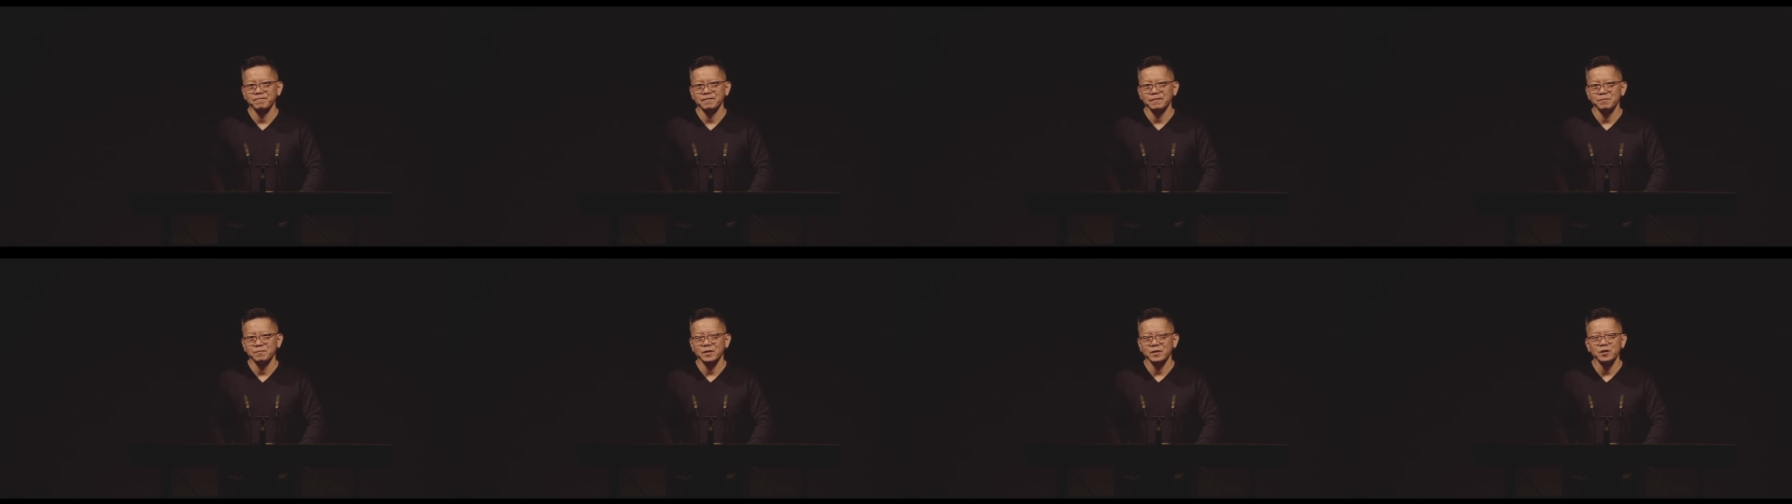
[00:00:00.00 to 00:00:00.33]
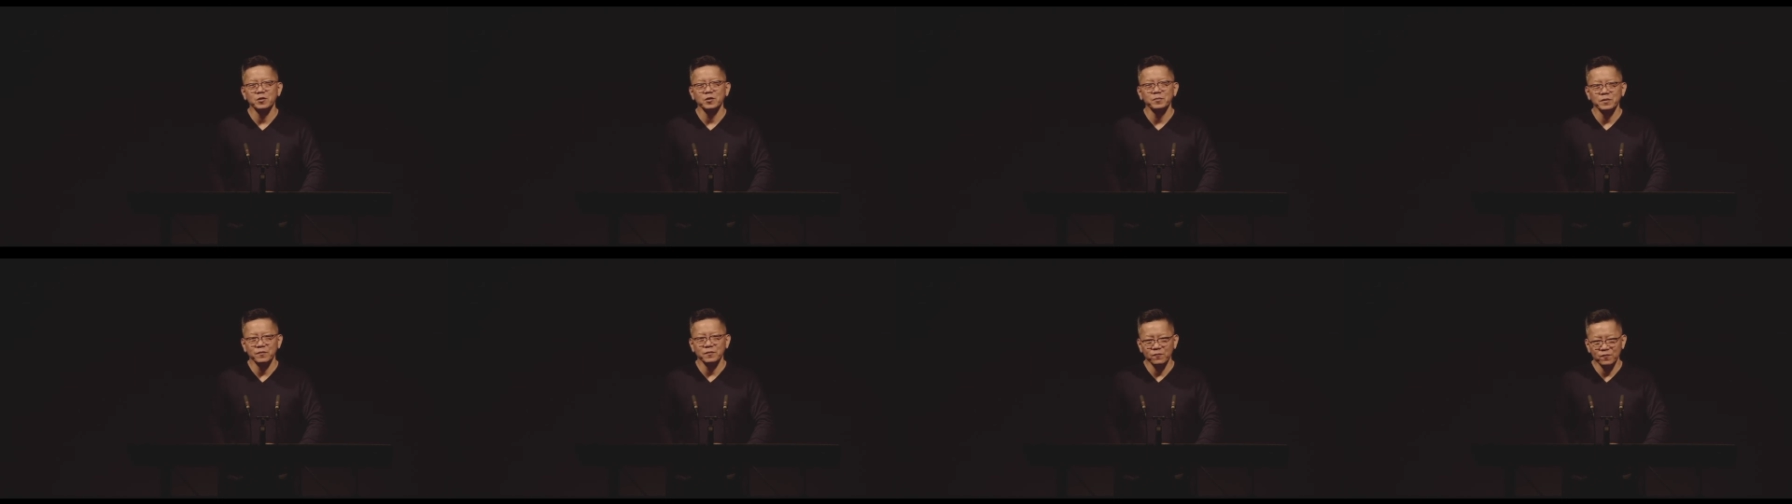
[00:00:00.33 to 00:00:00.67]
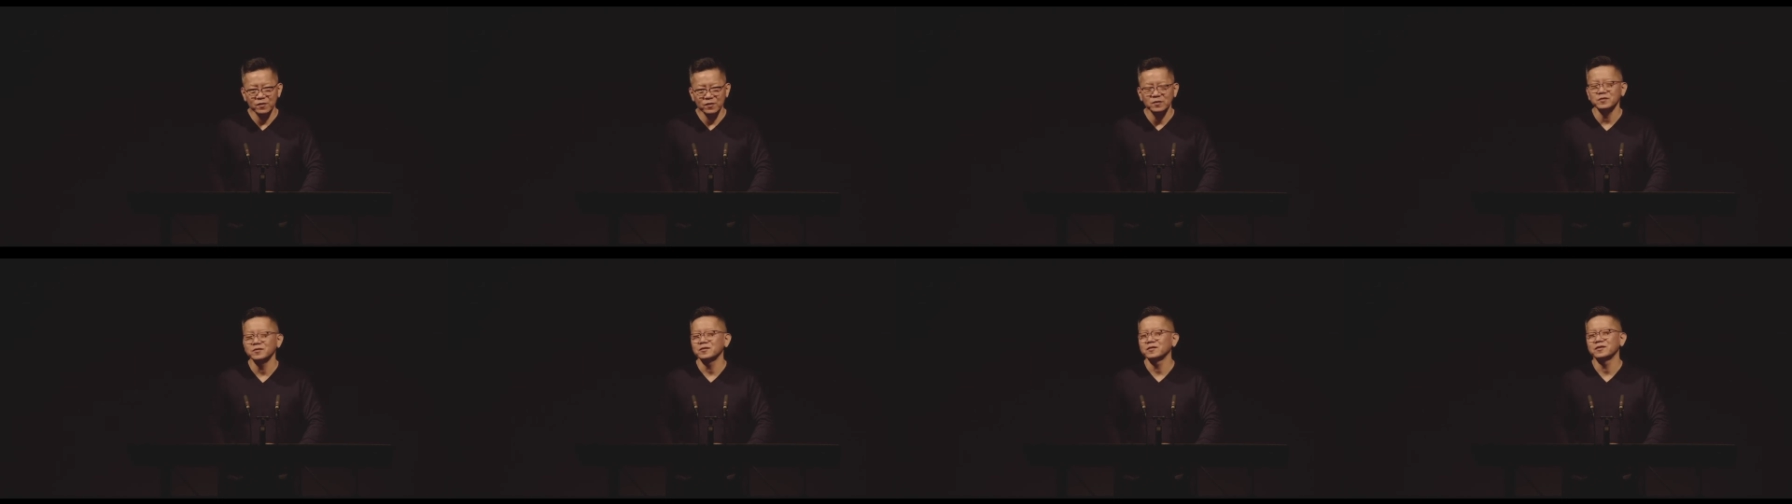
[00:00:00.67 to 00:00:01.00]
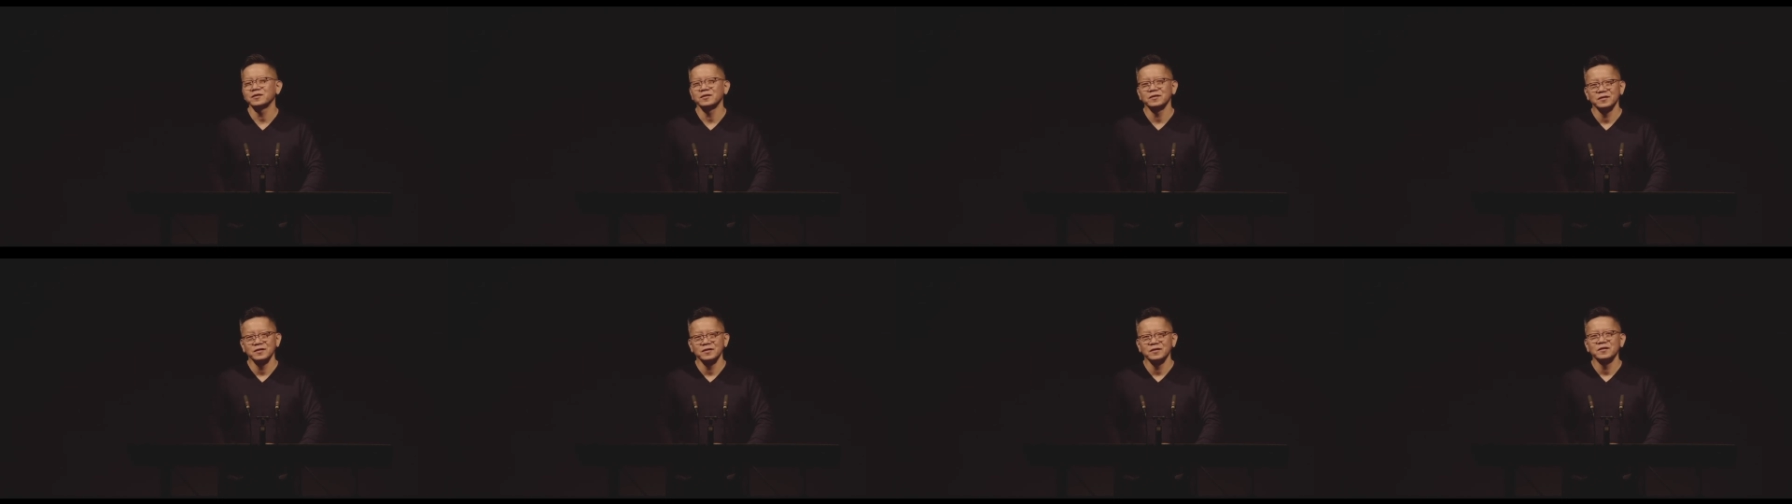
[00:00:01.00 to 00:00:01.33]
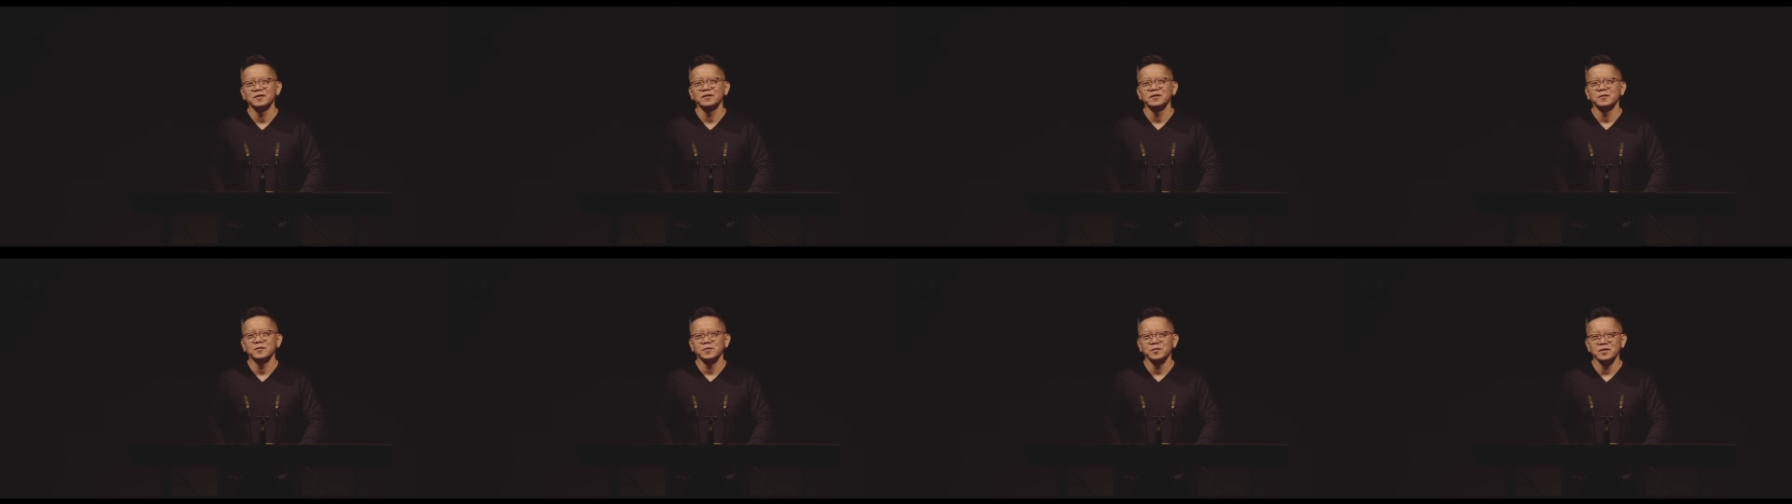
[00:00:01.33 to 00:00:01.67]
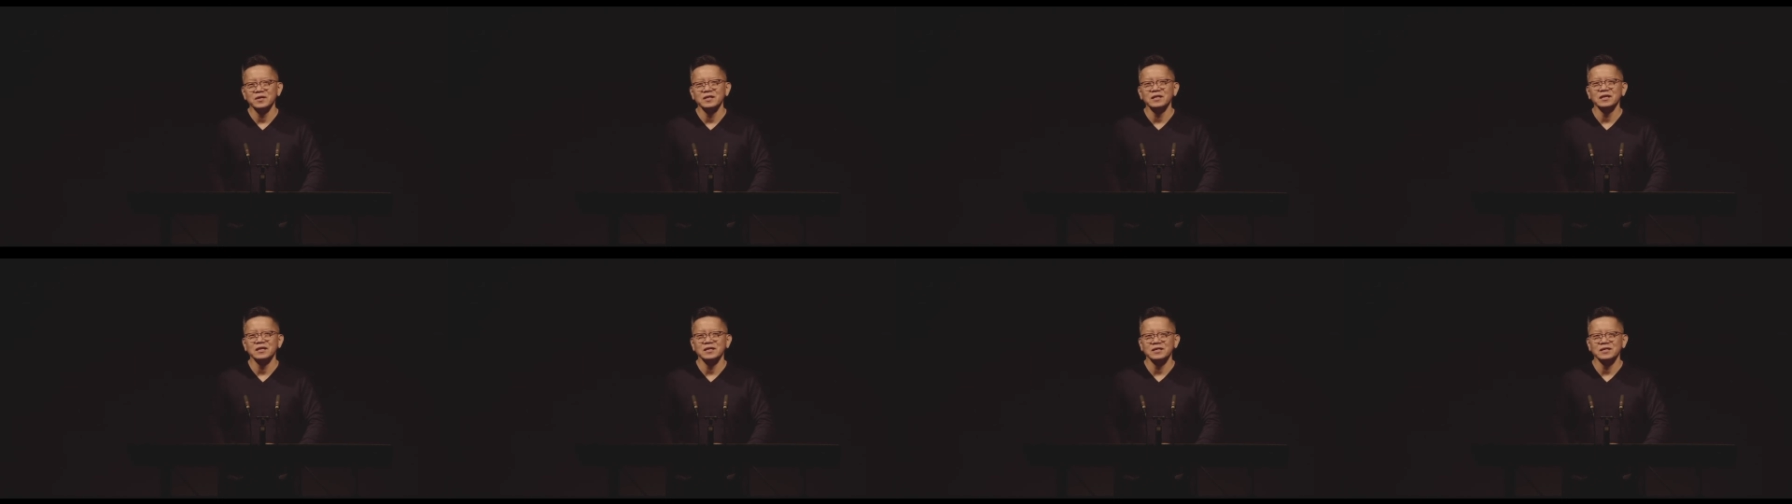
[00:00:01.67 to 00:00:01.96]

May you be filled with these